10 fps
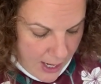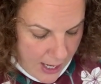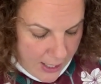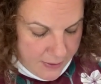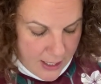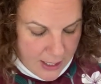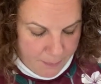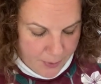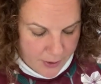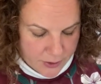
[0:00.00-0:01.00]
And then I
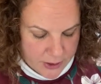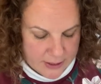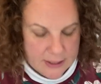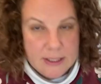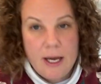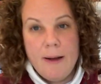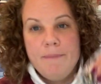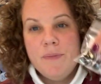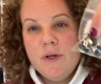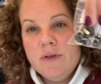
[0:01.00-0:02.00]
purchased
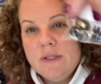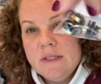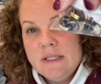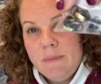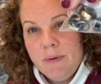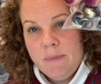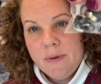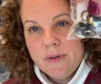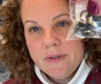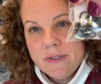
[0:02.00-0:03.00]
those zipper
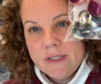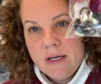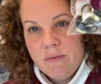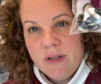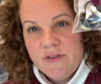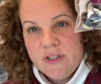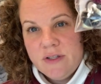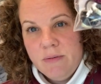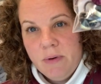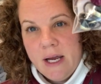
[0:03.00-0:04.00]
pulls with just
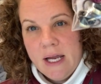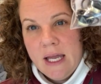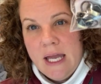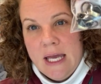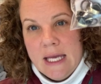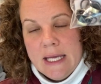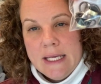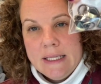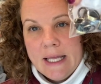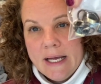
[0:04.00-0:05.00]
the ring
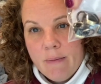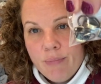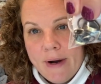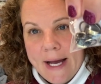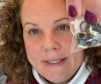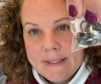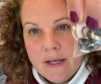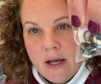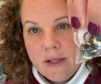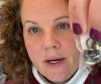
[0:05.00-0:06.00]
in like a brass
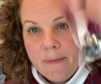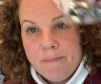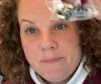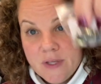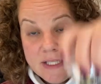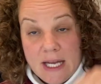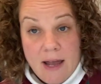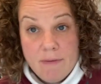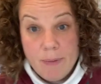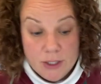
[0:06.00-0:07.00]
color, because I
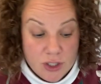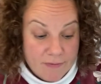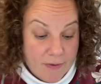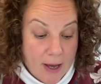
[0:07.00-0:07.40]
have a bunch of